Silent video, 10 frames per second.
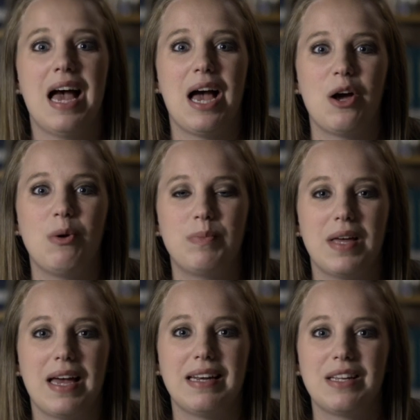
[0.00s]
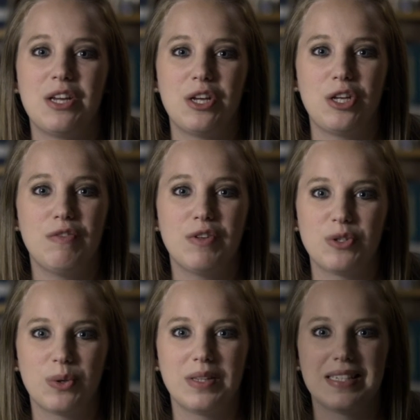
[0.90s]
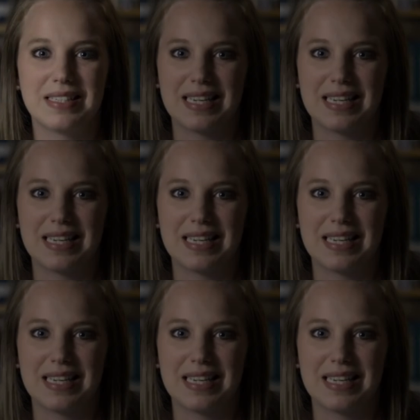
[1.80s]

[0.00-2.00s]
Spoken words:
I hope that you've enjoyed this